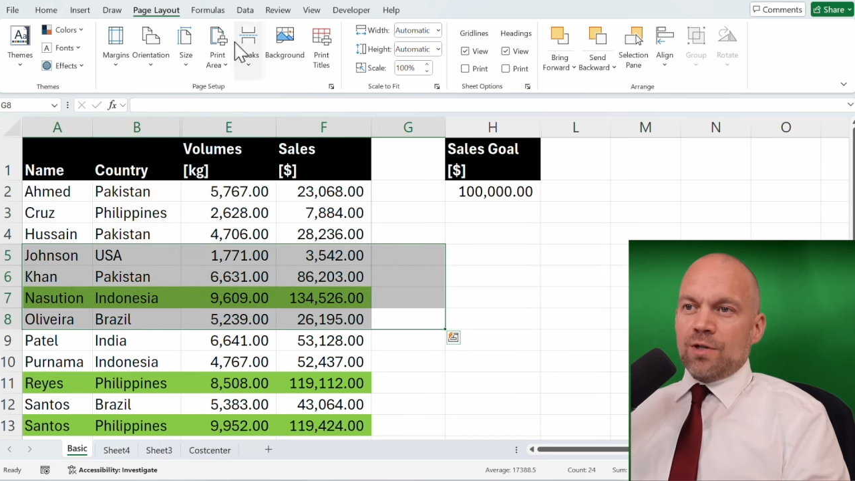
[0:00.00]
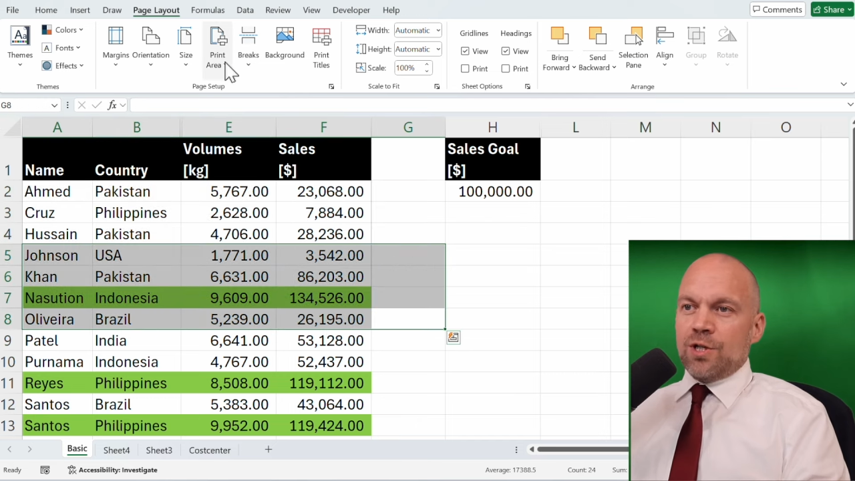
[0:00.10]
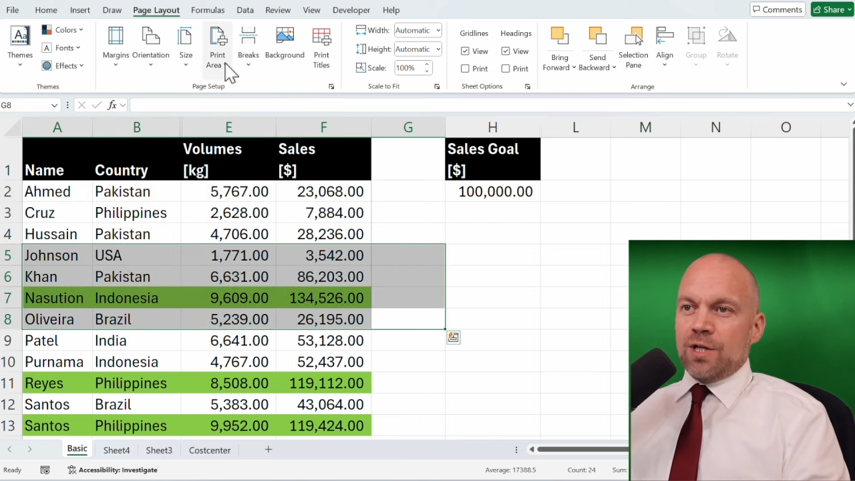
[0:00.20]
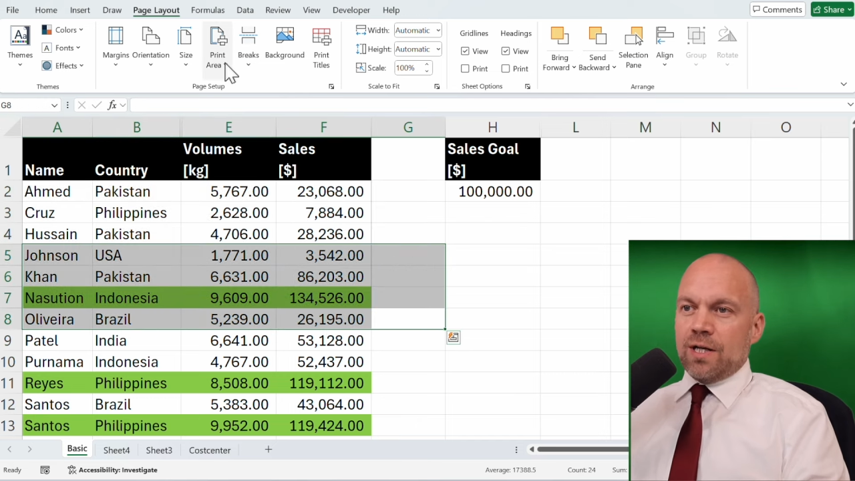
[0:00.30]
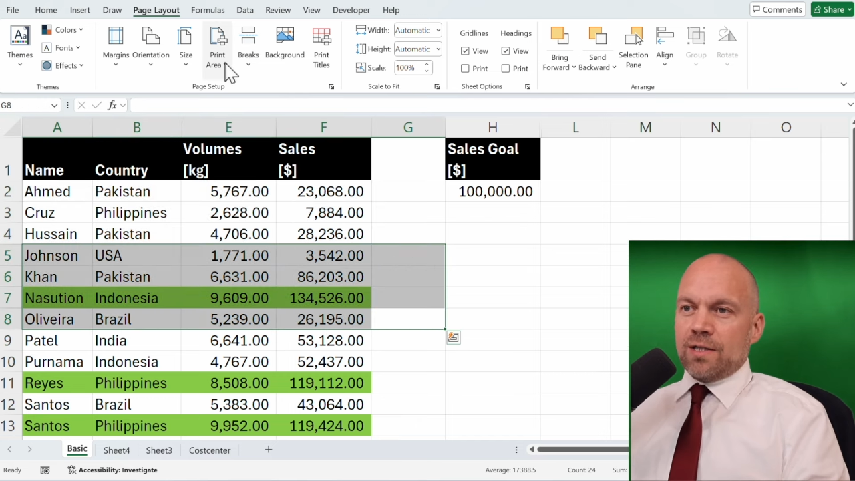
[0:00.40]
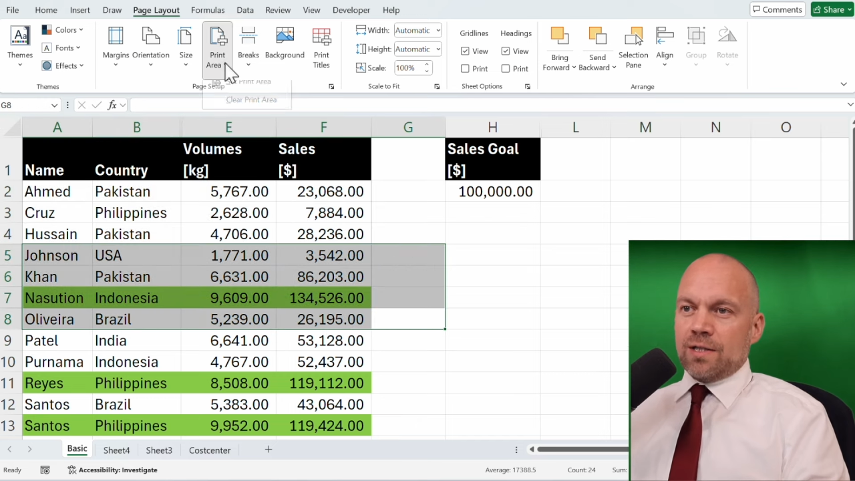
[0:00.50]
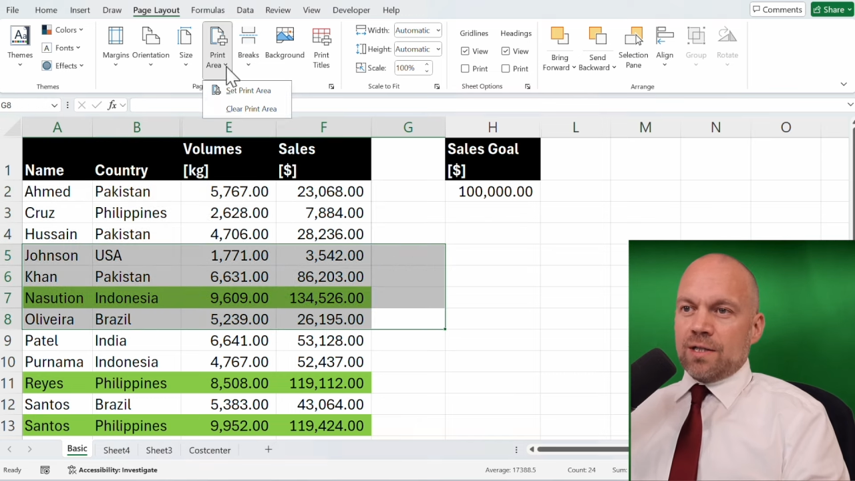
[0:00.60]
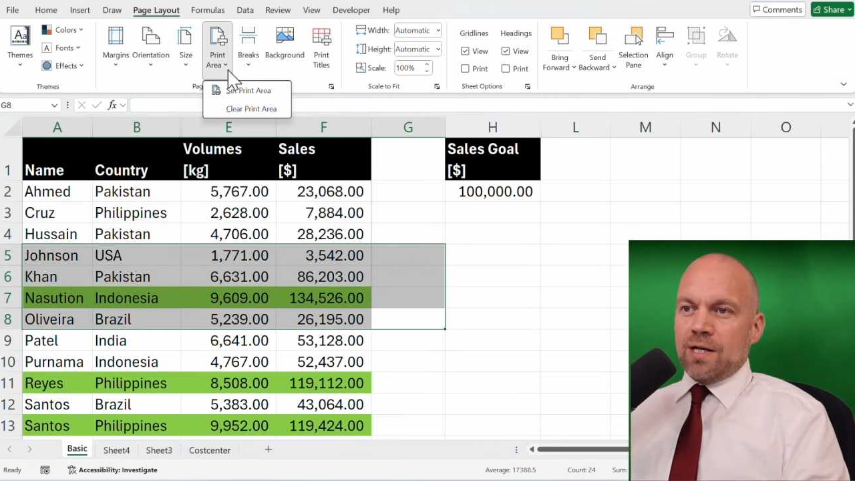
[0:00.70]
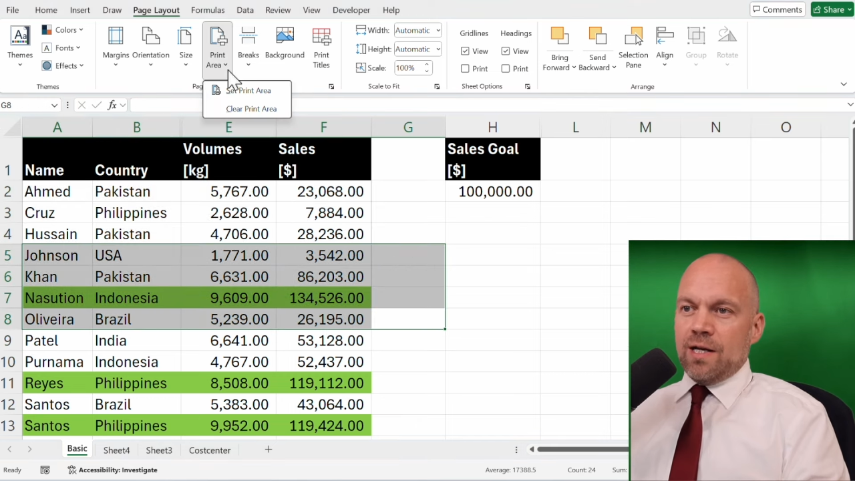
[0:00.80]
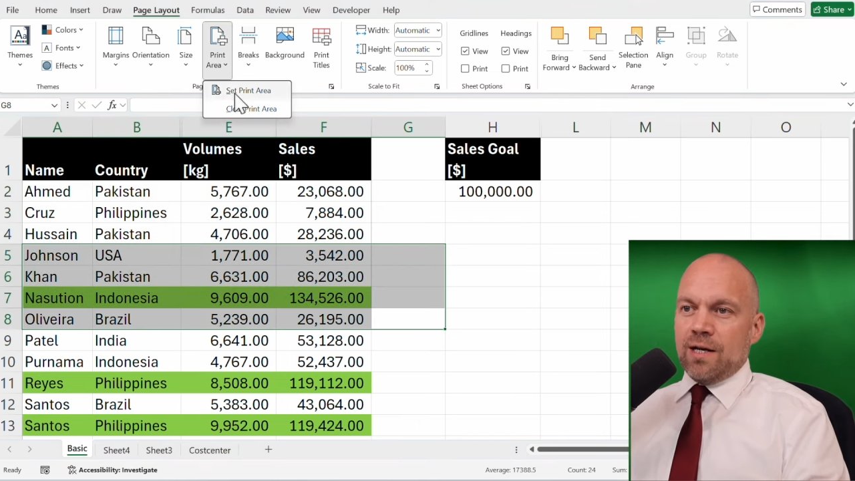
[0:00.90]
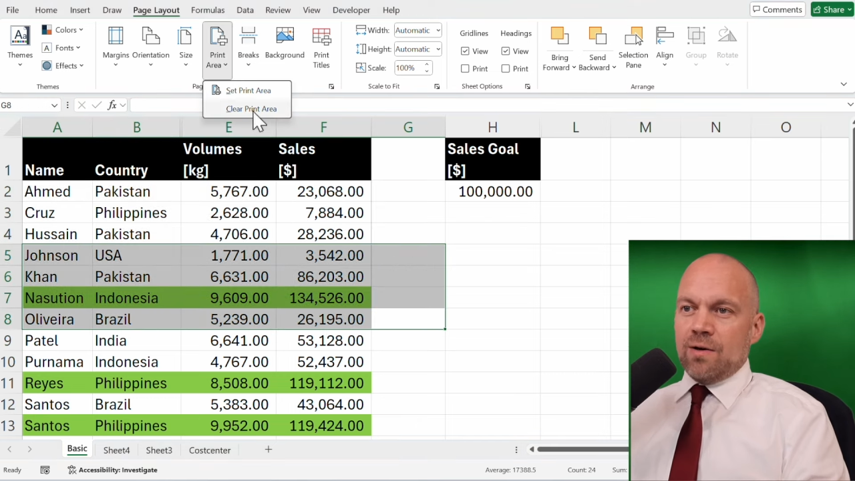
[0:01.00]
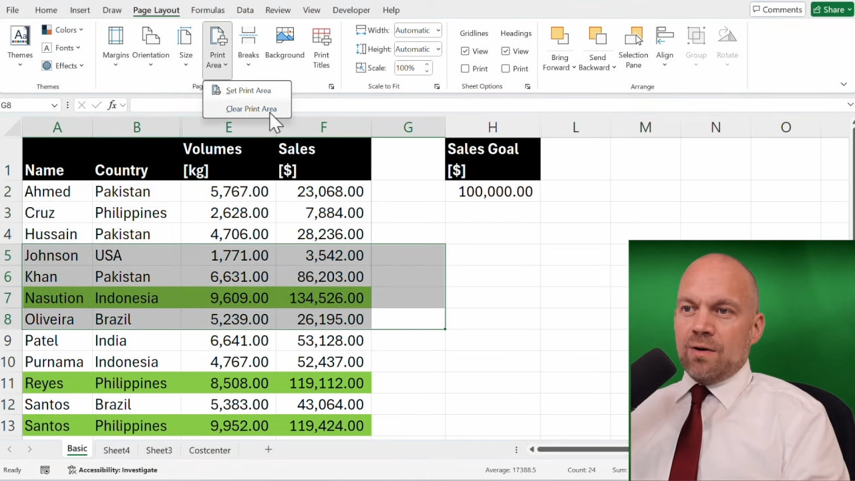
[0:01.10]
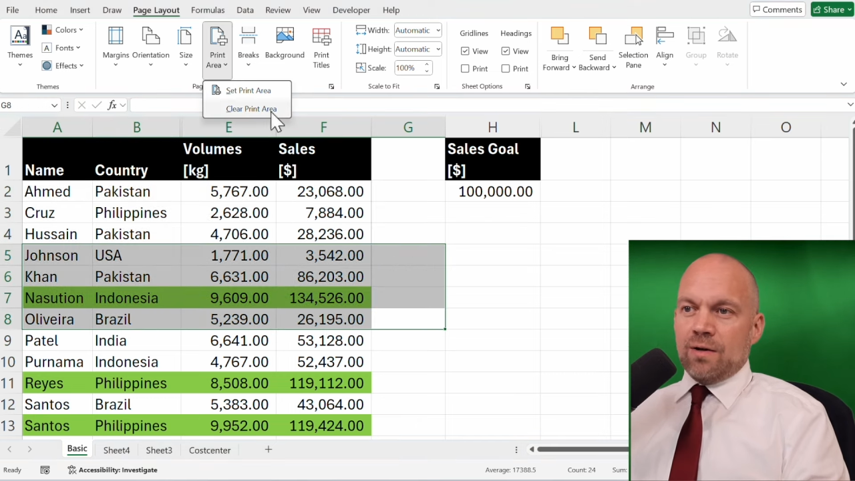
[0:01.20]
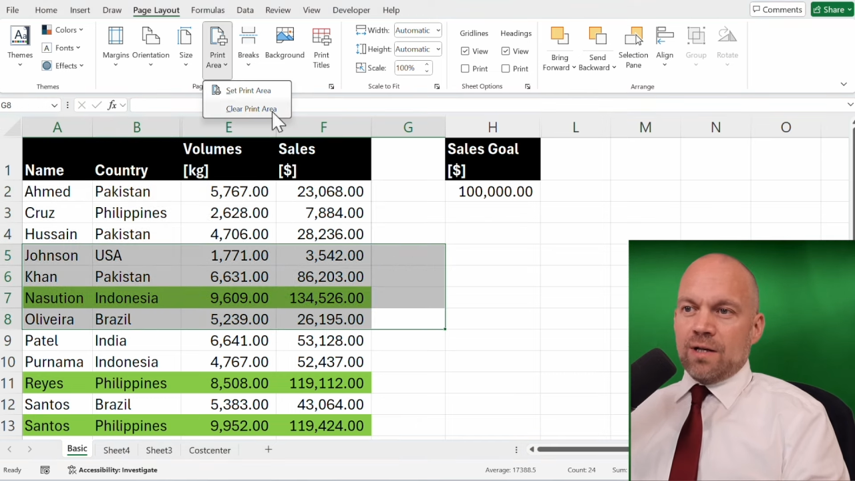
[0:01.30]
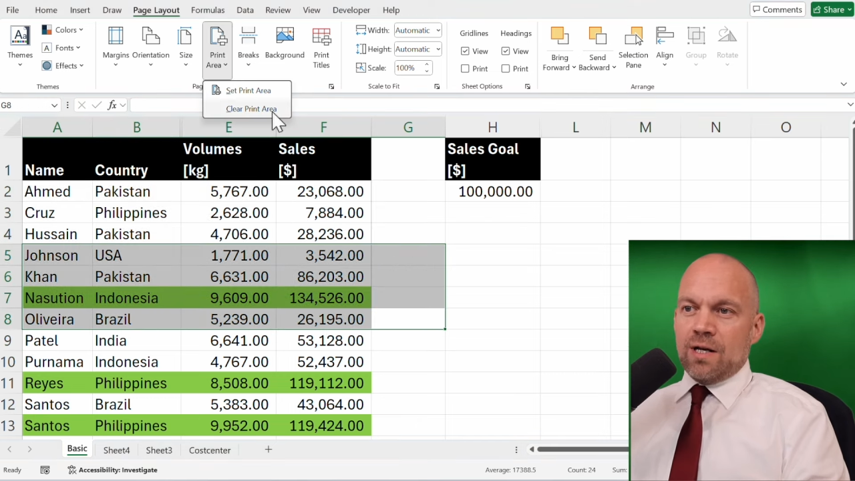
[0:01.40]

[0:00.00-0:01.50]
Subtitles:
just click on